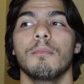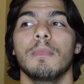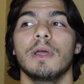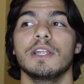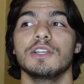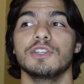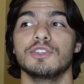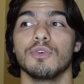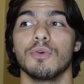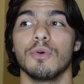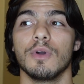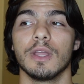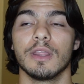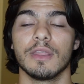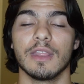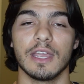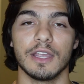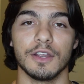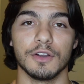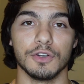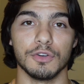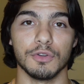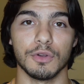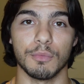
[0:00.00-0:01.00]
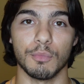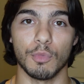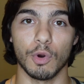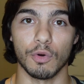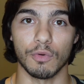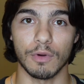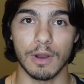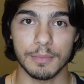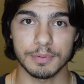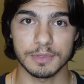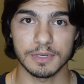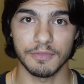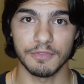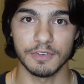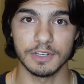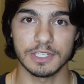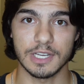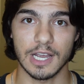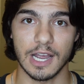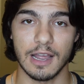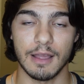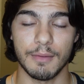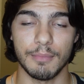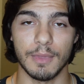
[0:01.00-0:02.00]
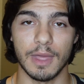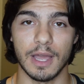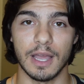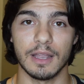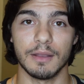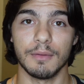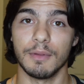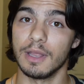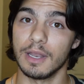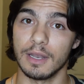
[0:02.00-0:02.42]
enjoying that you're doing more reps every time, that